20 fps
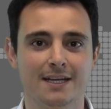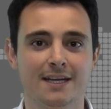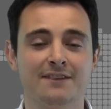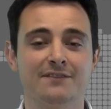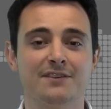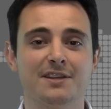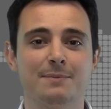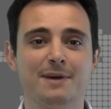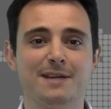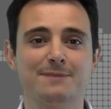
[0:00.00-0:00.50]

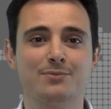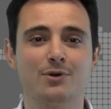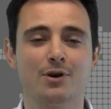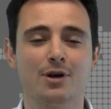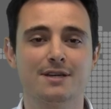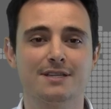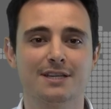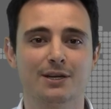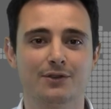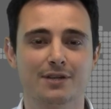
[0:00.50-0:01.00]
for the best
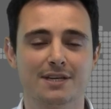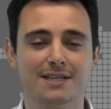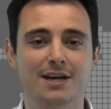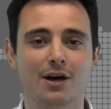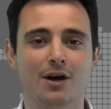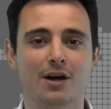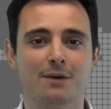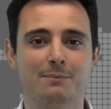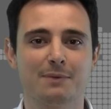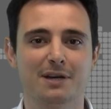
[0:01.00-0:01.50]
pricing on the
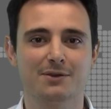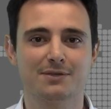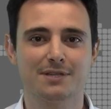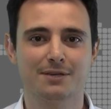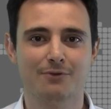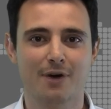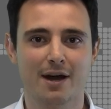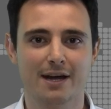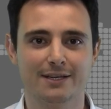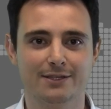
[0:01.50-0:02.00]
entire Ubiquiti
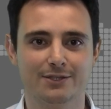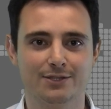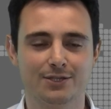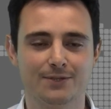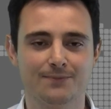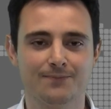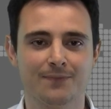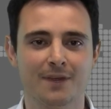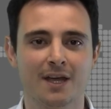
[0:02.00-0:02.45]
range.